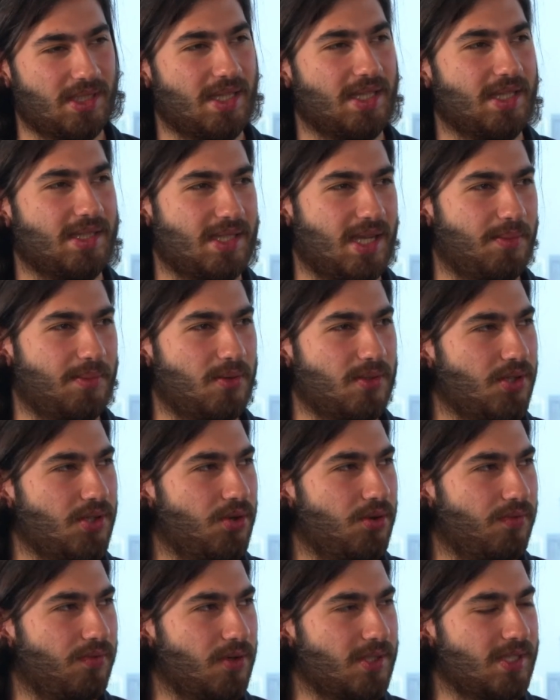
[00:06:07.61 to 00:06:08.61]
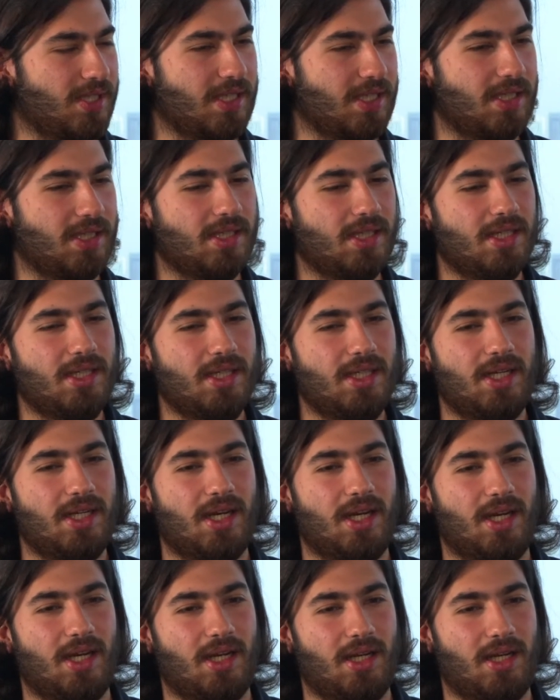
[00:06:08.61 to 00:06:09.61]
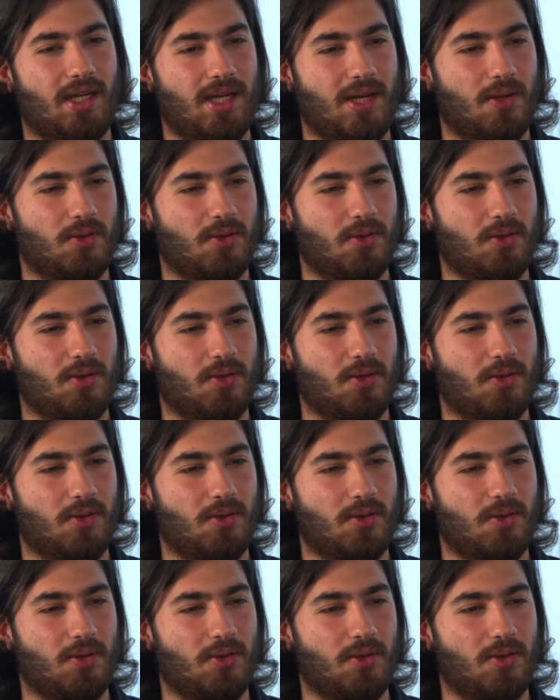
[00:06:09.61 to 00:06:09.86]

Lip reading: At the time I was in university, and